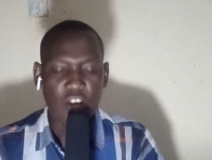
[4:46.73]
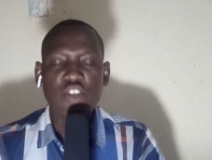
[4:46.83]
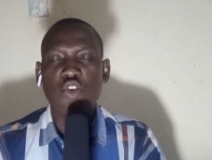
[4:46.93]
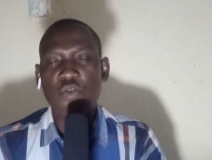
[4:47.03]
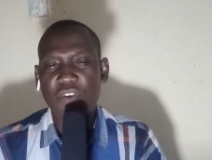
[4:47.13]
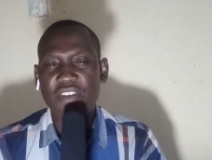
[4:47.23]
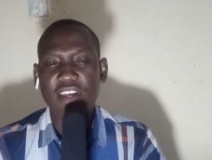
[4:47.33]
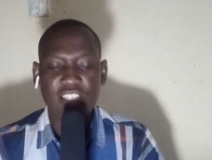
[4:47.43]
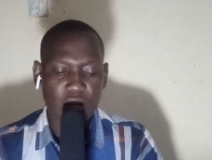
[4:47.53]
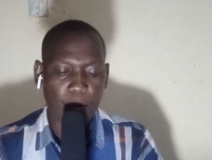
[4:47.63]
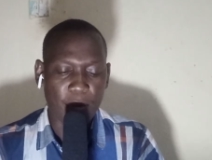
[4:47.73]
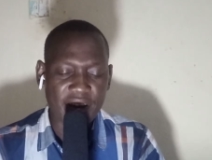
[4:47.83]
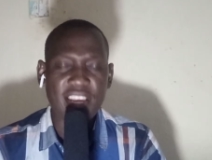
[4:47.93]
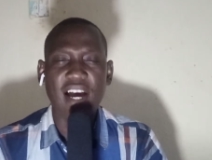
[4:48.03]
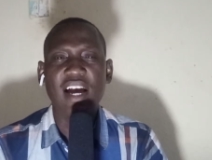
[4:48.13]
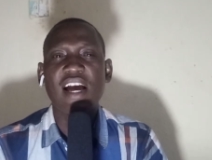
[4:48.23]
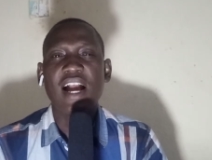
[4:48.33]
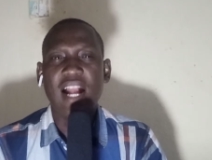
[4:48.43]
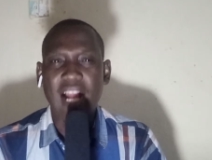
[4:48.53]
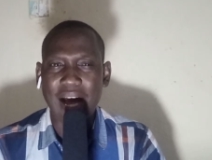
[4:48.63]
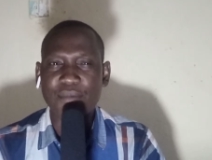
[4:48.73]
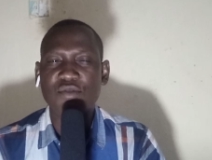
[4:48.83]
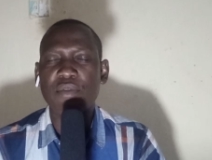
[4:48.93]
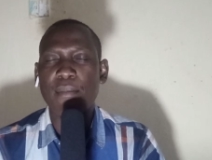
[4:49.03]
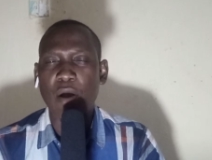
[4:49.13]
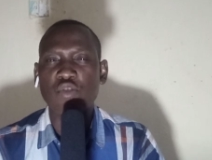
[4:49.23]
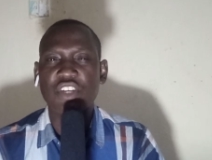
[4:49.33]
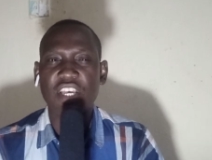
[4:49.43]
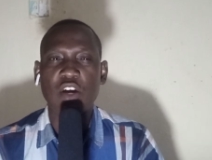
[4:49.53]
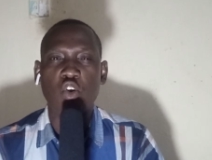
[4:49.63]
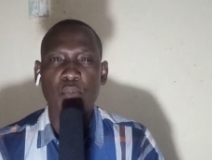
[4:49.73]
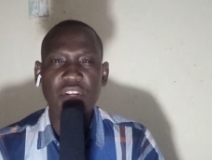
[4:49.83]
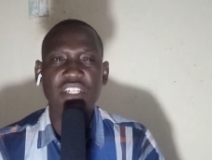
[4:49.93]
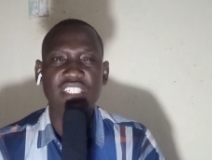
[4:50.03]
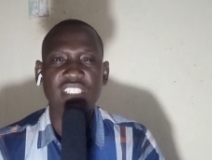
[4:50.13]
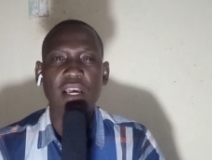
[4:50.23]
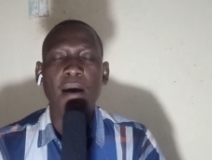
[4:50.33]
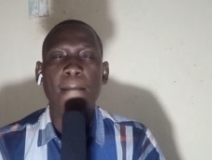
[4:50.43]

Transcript: So you find that Maina comes from the Mount Kenya community,